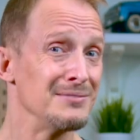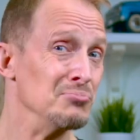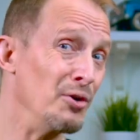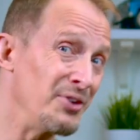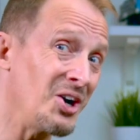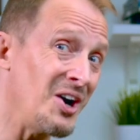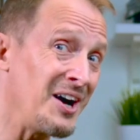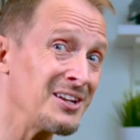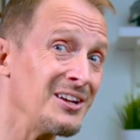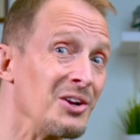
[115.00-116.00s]
Moving
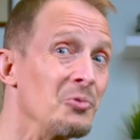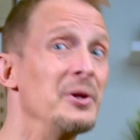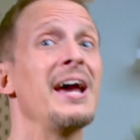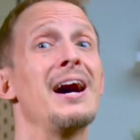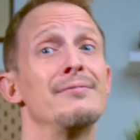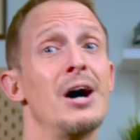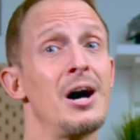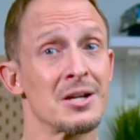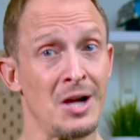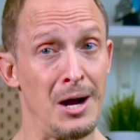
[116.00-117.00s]
on, we have
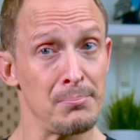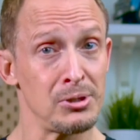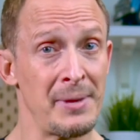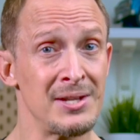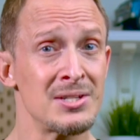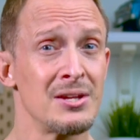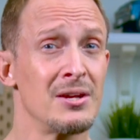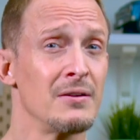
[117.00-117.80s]
compliment